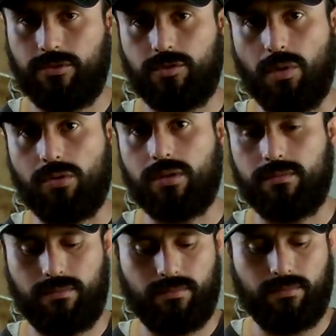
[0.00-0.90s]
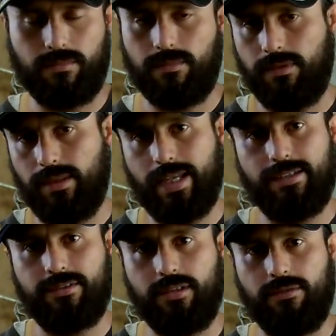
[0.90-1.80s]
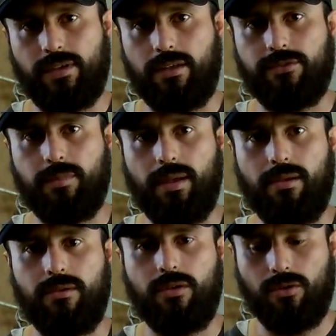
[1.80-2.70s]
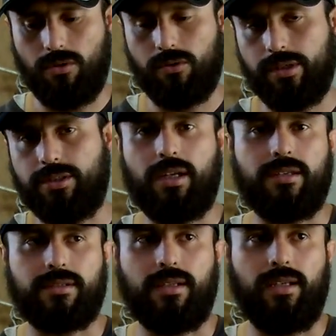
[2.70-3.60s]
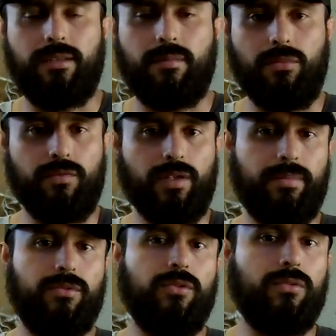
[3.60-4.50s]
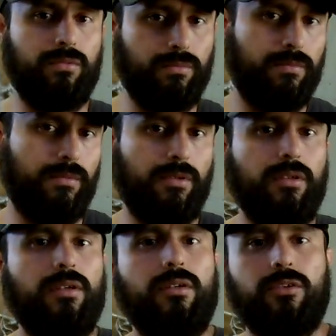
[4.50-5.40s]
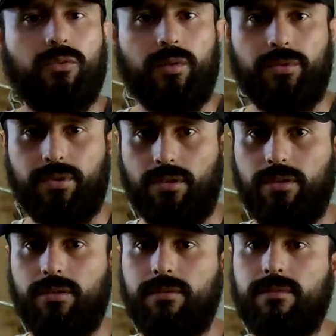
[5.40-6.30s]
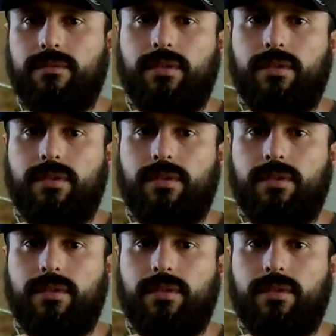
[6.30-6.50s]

smoke, nasty foul smell, or a check engine light, move up to 20% oil,